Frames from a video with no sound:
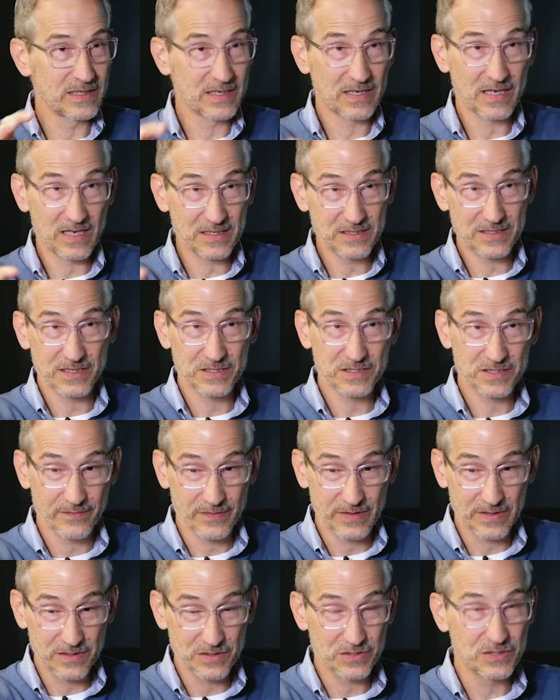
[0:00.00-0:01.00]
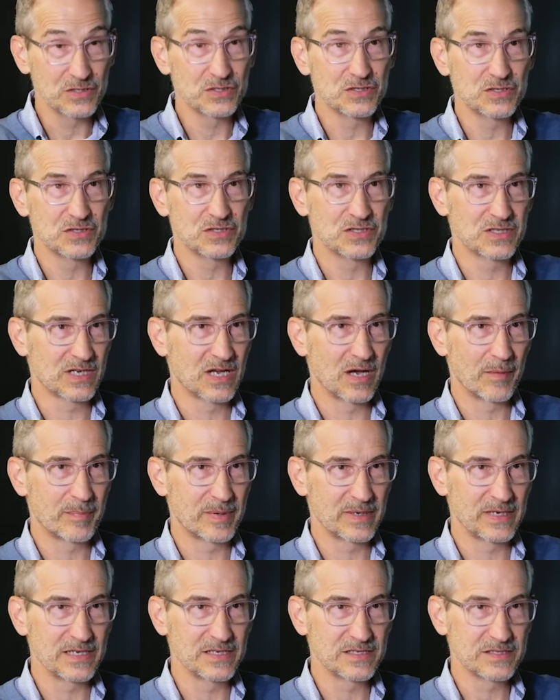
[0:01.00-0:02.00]
the context of the decisions the
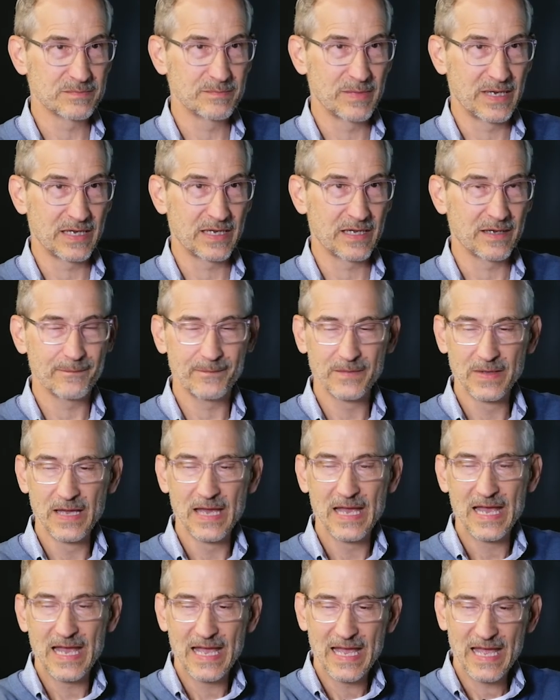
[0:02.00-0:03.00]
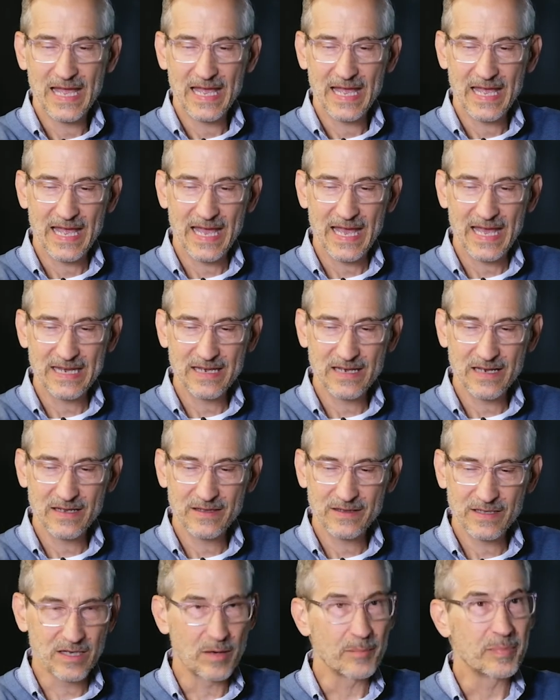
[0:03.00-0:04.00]
company is making.
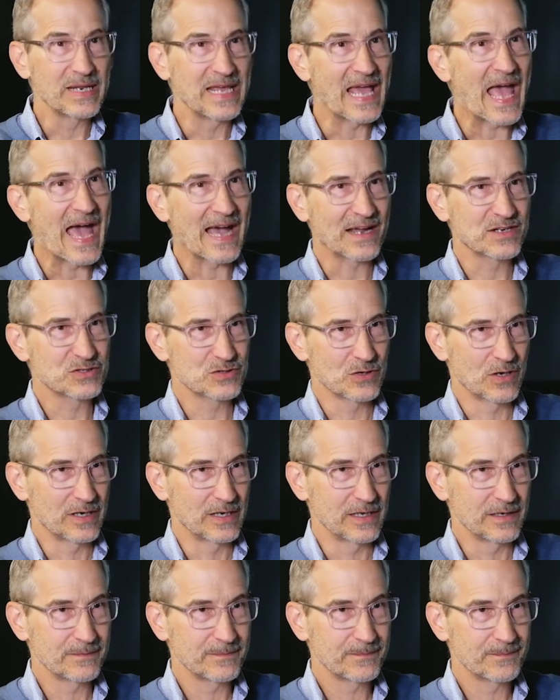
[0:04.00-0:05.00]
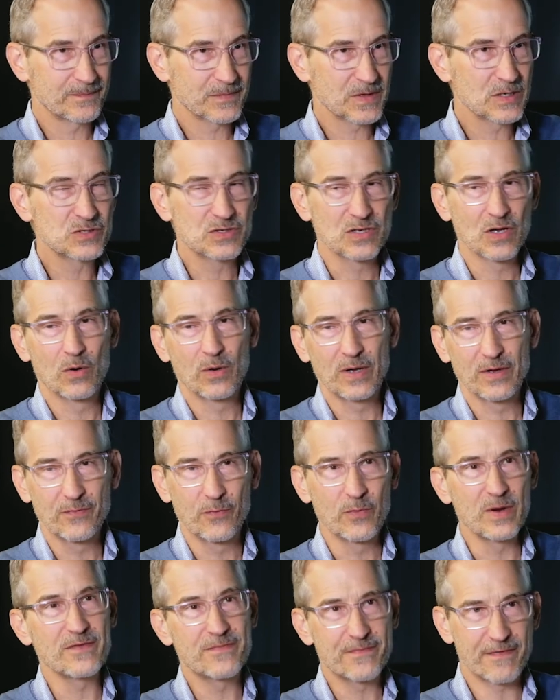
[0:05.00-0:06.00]
And the company acts on it. So if
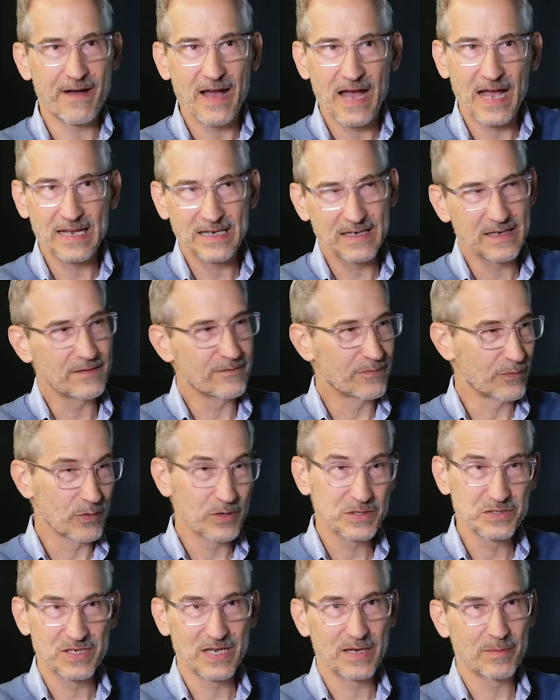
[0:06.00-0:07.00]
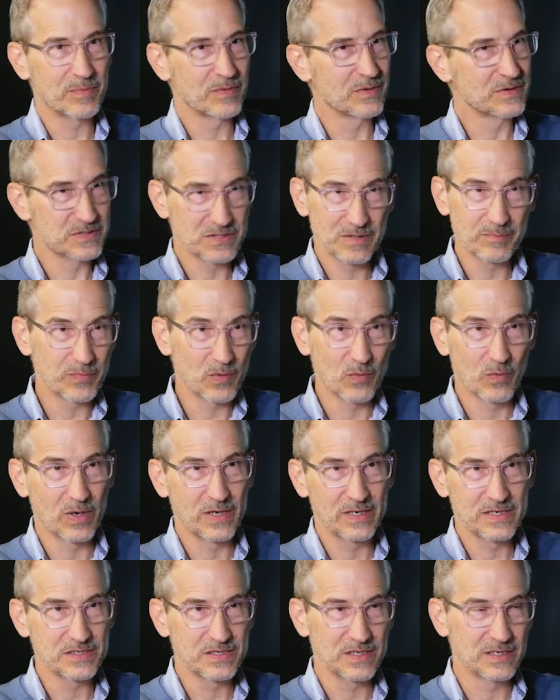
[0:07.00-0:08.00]
we find, for example, a simple
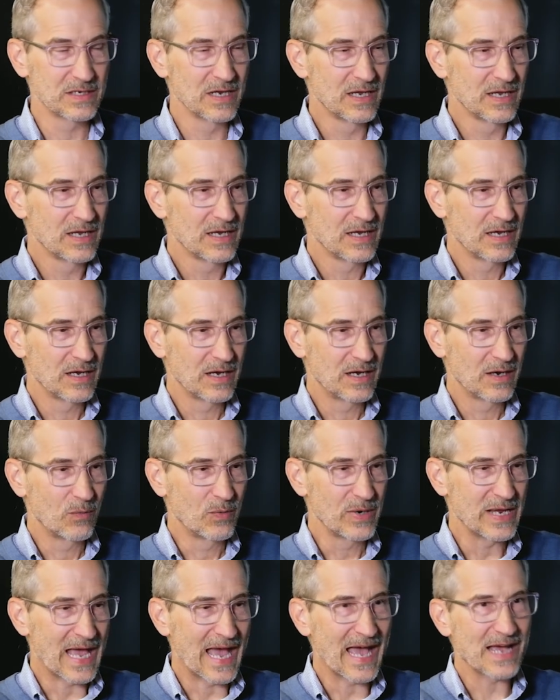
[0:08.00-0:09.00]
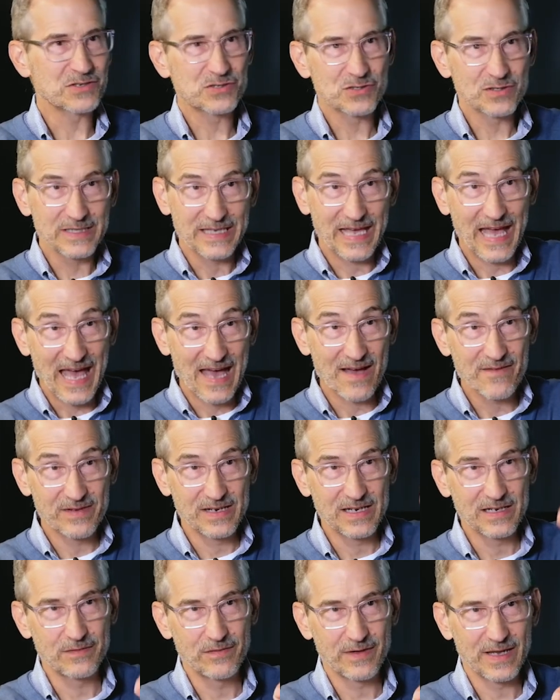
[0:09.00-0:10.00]
one is that we actually have
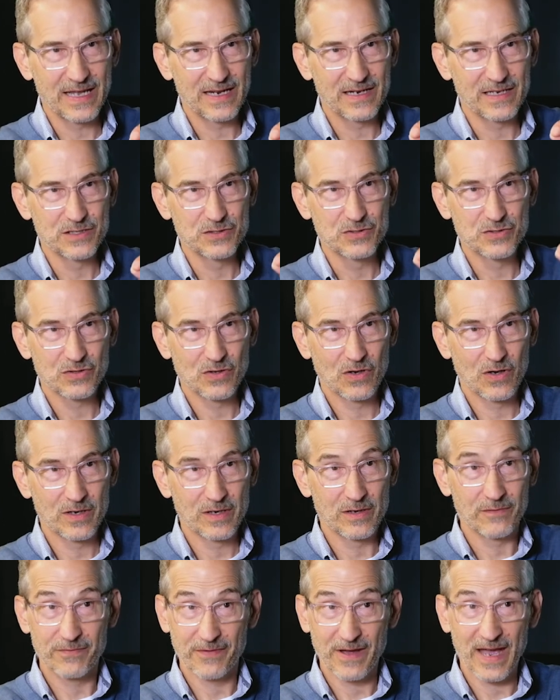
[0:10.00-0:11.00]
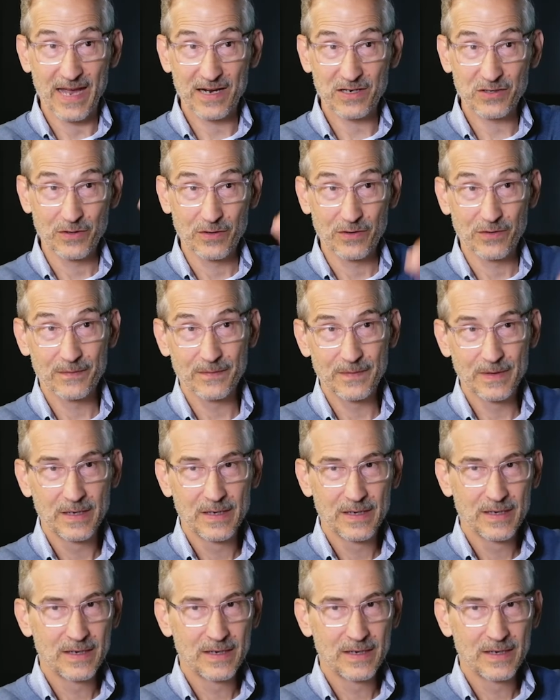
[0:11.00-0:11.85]
an advantage on a factor,